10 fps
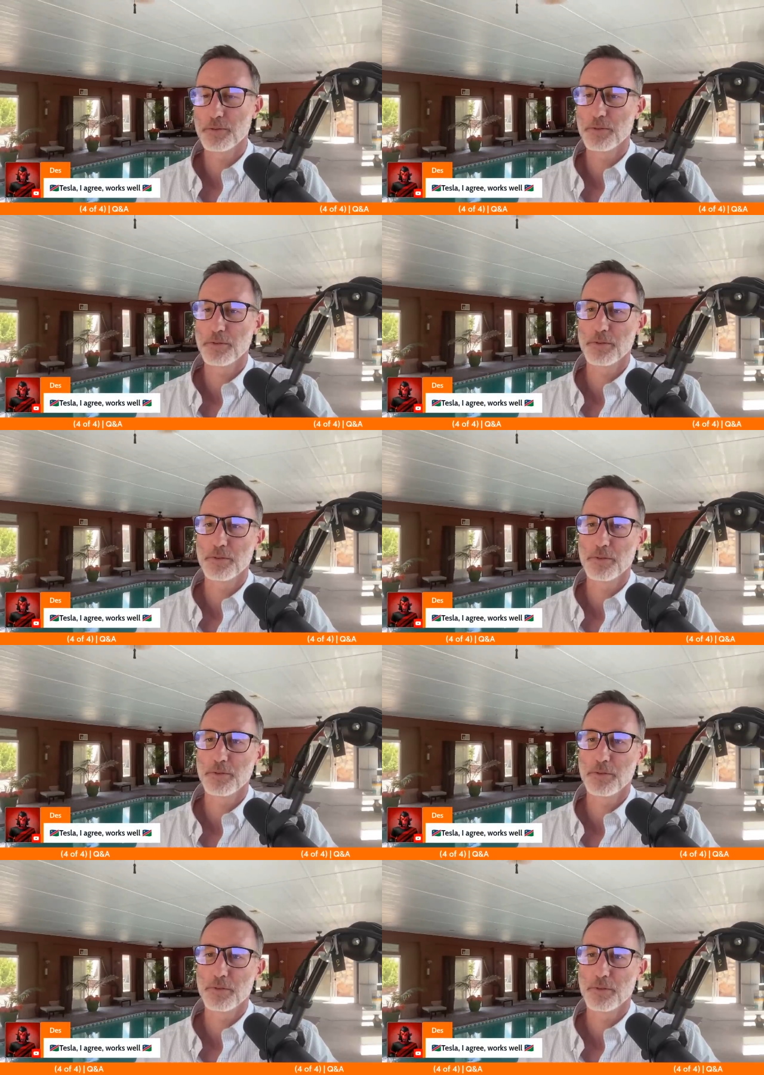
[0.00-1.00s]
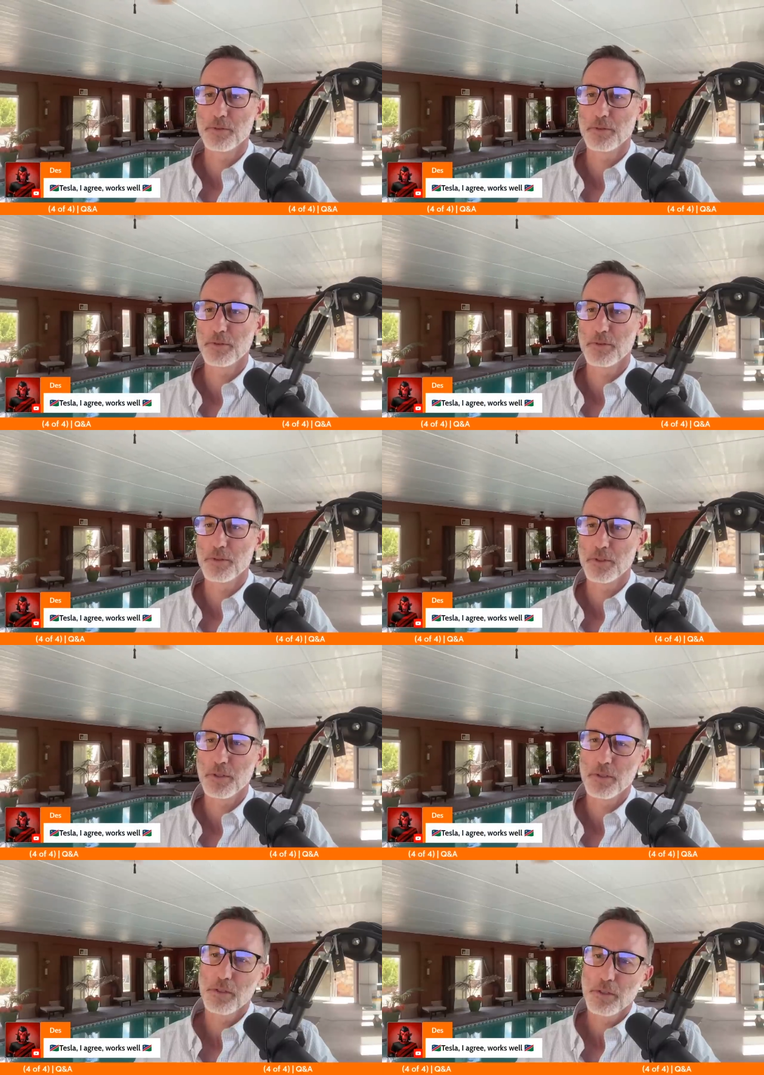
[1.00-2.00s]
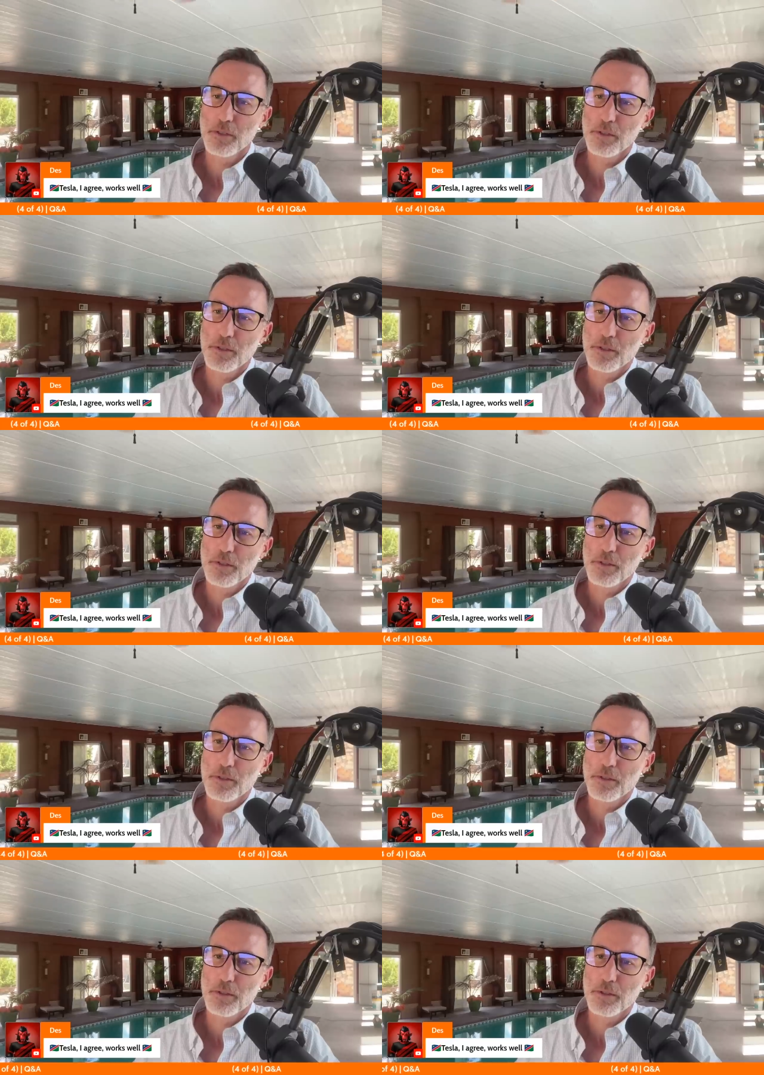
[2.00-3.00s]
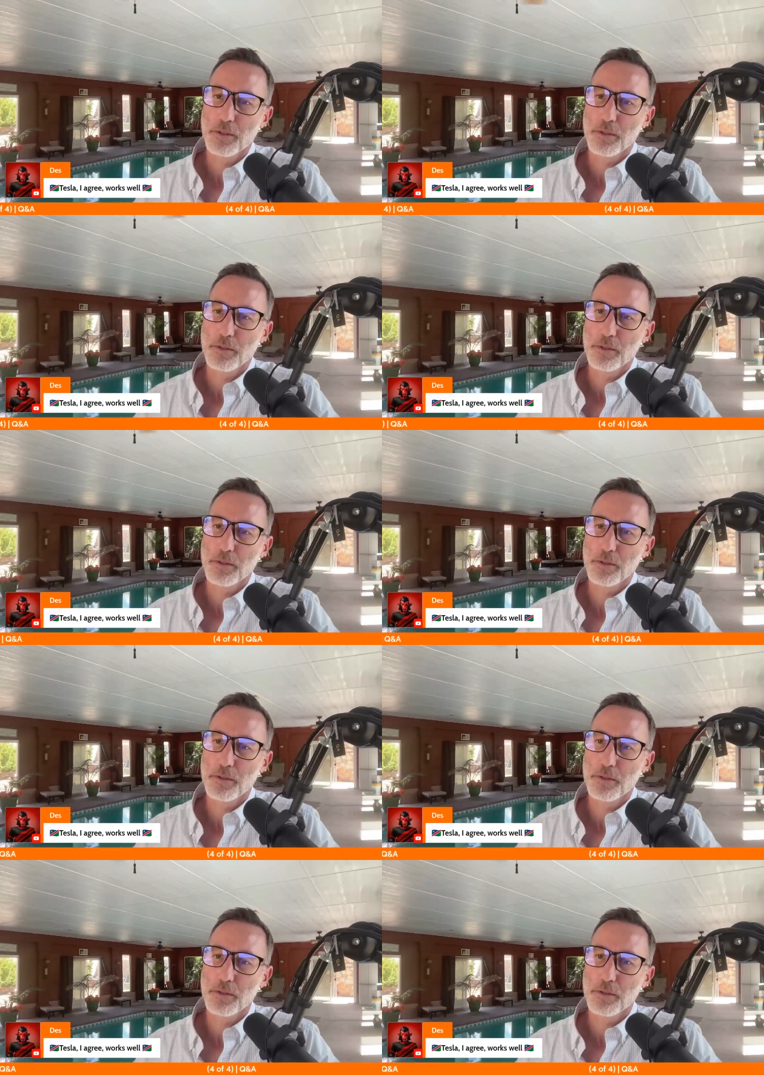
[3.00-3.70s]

No one is speaking in this clip.